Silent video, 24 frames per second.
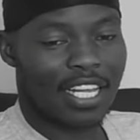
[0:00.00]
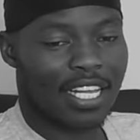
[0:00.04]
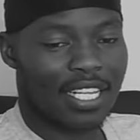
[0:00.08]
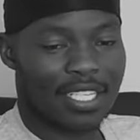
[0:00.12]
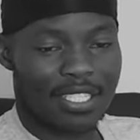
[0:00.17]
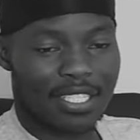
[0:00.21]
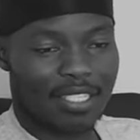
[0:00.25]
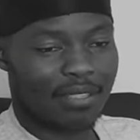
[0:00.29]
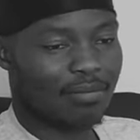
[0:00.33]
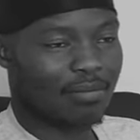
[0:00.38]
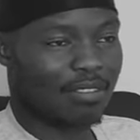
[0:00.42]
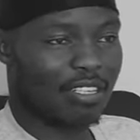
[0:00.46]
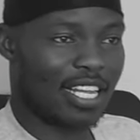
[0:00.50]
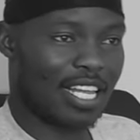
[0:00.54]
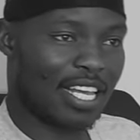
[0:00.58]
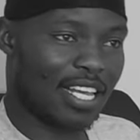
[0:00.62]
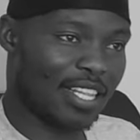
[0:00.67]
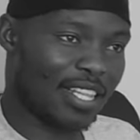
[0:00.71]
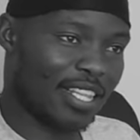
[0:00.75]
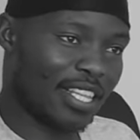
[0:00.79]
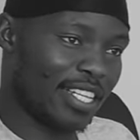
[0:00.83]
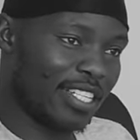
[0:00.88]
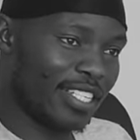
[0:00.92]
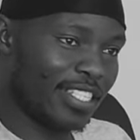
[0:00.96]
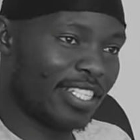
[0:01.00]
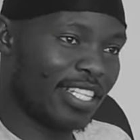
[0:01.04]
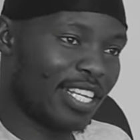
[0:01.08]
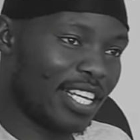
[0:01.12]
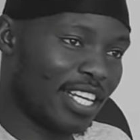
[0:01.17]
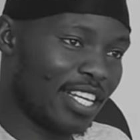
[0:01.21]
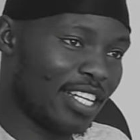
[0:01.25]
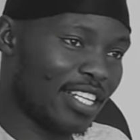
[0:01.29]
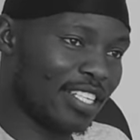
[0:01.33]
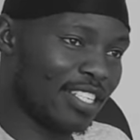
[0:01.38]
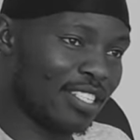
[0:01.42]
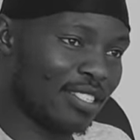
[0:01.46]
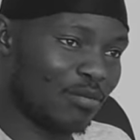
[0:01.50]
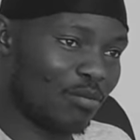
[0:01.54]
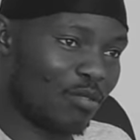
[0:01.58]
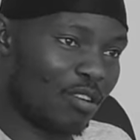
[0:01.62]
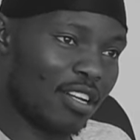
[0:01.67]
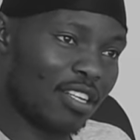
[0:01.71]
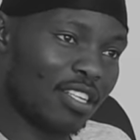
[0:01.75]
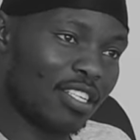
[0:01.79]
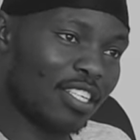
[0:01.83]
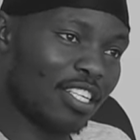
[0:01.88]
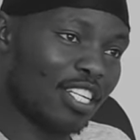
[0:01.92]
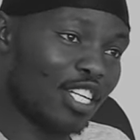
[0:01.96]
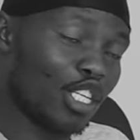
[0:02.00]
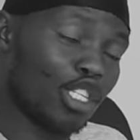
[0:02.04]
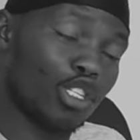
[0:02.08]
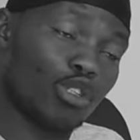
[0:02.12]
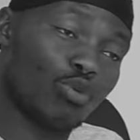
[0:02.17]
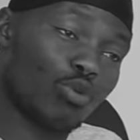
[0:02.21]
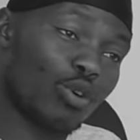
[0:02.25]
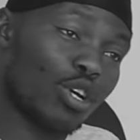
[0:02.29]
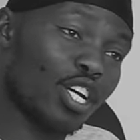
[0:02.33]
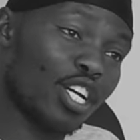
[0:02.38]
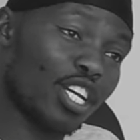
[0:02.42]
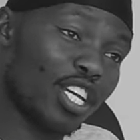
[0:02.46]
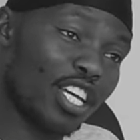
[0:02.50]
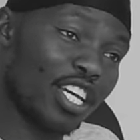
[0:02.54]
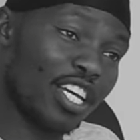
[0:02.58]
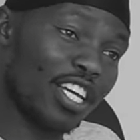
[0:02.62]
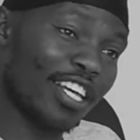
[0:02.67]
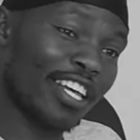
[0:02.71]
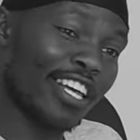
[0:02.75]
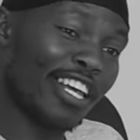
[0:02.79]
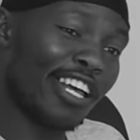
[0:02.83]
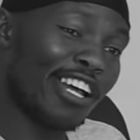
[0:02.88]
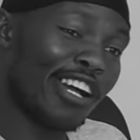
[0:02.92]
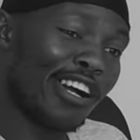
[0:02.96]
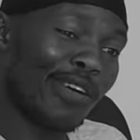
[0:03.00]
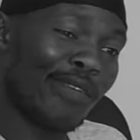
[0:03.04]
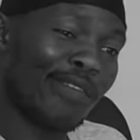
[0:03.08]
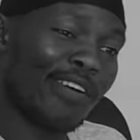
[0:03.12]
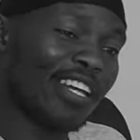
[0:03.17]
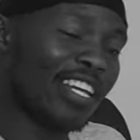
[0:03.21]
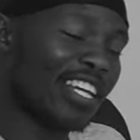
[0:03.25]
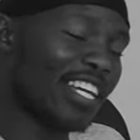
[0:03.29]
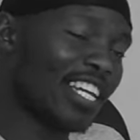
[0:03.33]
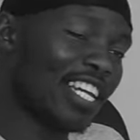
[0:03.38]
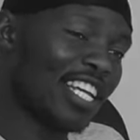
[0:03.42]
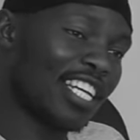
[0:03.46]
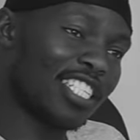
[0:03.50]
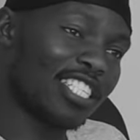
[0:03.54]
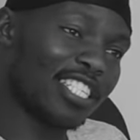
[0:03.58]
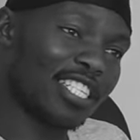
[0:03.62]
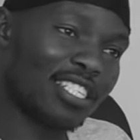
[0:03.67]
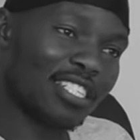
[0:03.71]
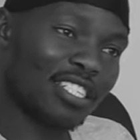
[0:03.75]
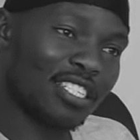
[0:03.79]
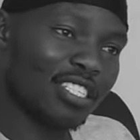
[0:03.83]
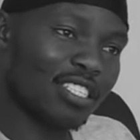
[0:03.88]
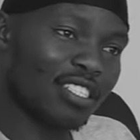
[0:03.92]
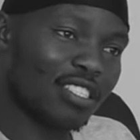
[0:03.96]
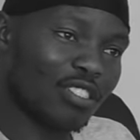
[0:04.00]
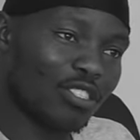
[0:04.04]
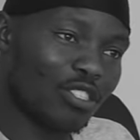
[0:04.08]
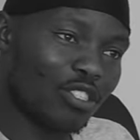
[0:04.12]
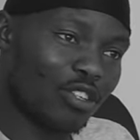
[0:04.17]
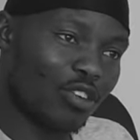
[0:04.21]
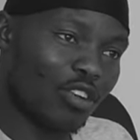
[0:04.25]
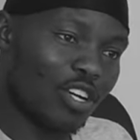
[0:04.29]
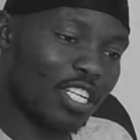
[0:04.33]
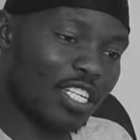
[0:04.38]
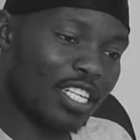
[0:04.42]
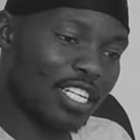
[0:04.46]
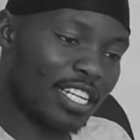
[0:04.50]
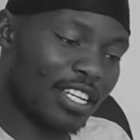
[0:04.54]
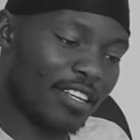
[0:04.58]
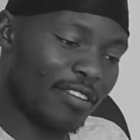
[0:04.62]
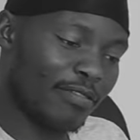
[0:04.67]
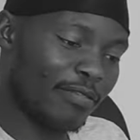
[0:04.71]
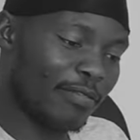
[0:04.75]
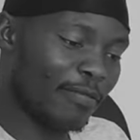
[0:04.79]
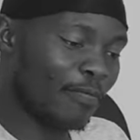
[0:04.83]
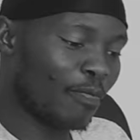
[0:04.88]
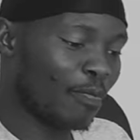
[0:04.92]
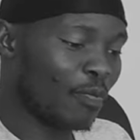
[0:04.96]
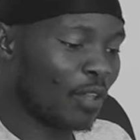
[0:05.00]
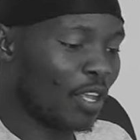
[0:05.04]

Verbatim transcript: It seems like this thing is what is working. Why can I just you know leave?